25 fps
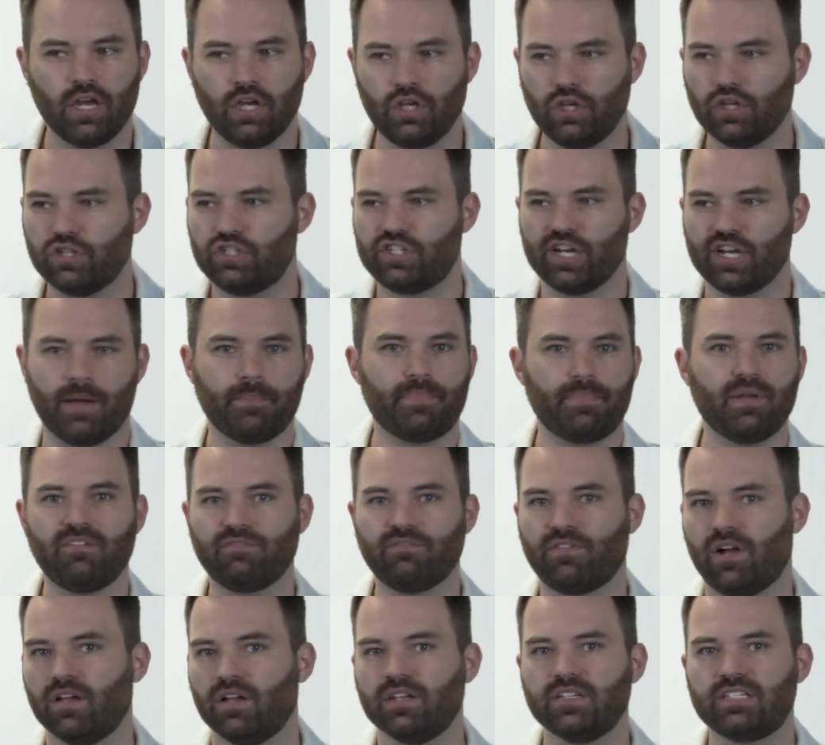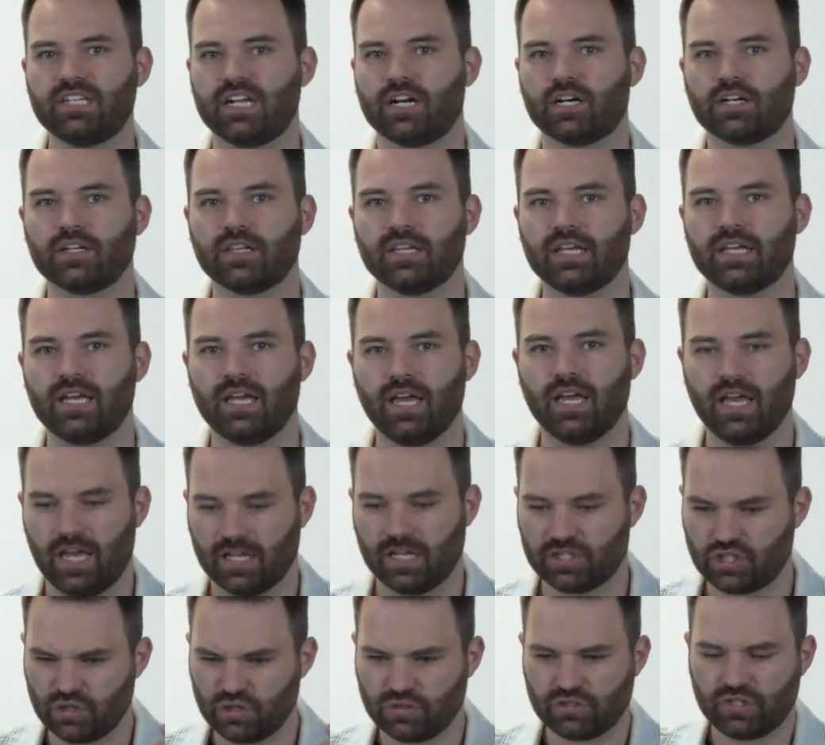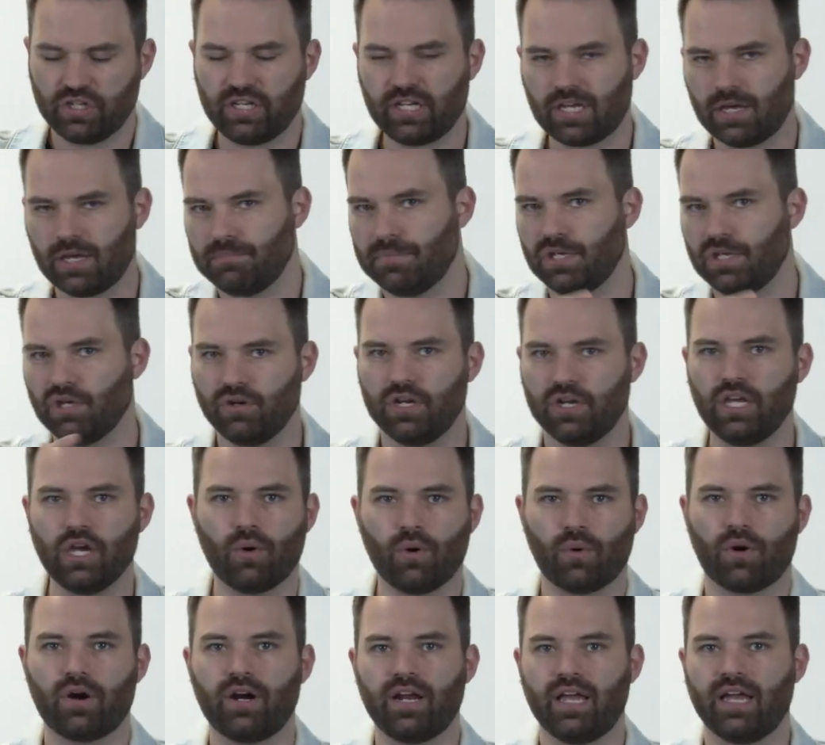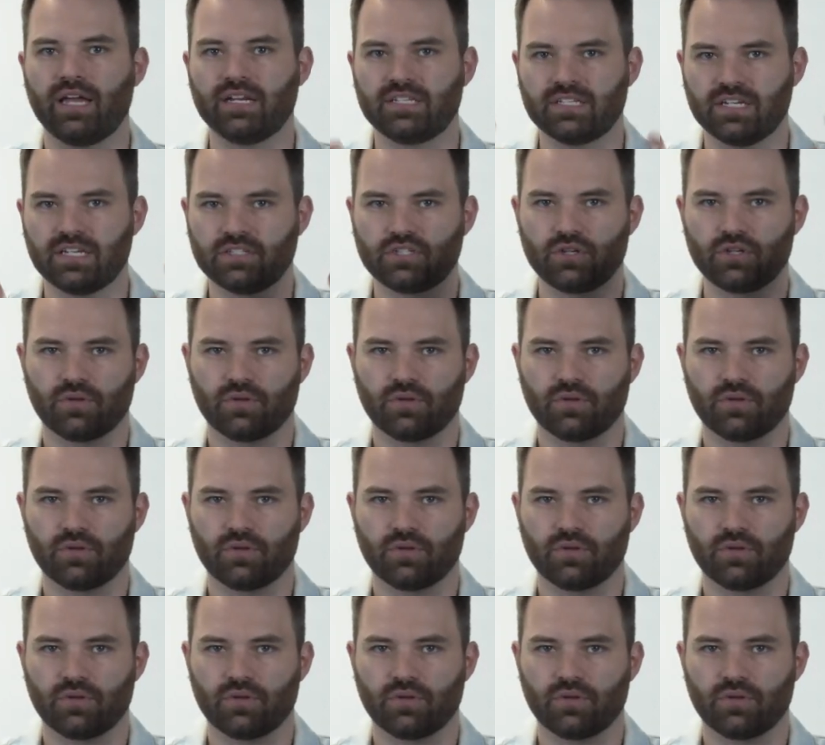You jump in voluntarily. It's usually community oriented.